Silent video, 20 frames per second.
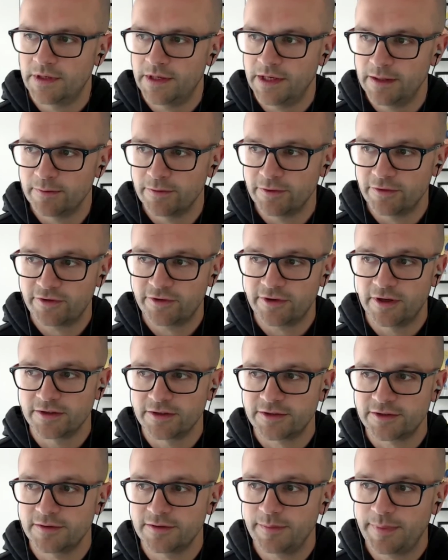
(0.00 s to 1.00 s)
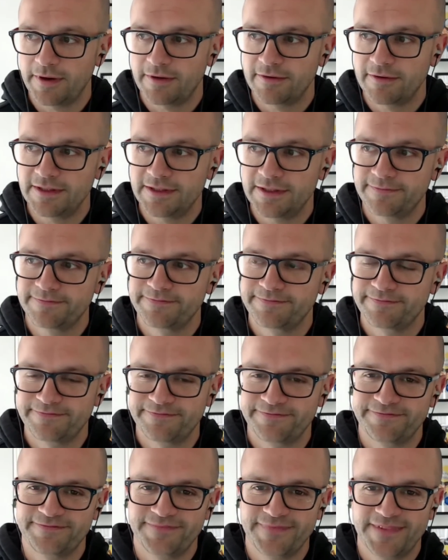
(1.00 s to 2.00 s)
Aaron Scott, apparently,
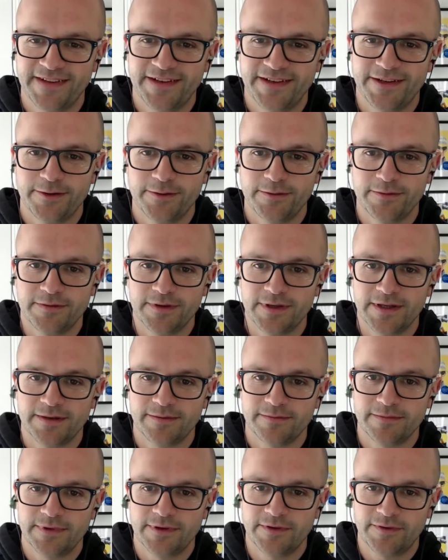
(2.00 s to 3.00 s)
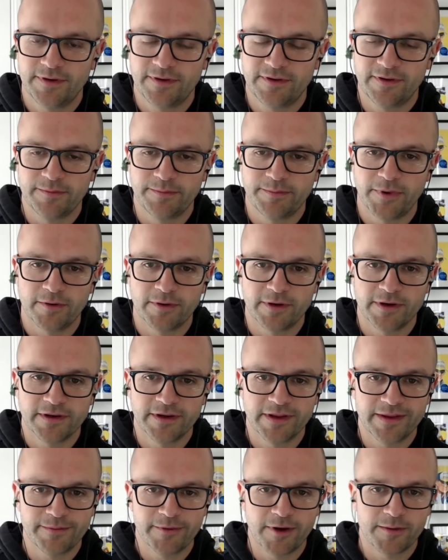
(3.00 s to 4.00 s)
who is at Borough
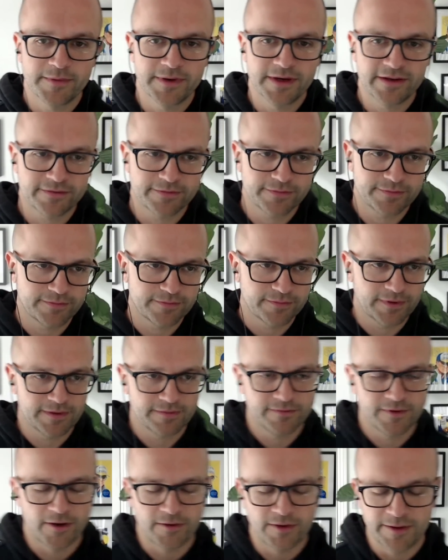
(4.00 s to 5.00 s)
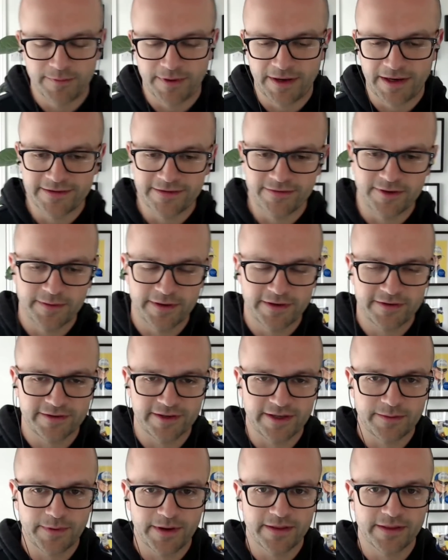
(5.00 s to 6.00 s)
at the moment. He's only relatively
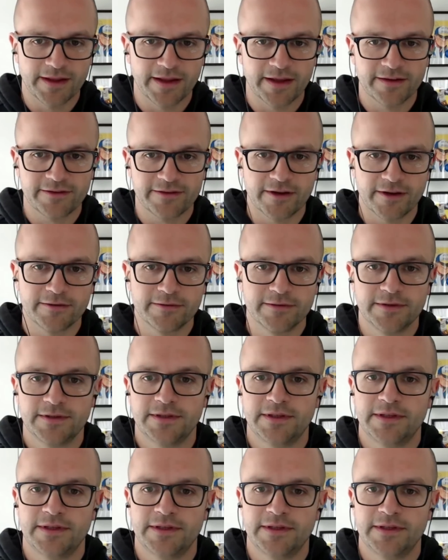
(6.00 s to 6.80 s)
recently went there. So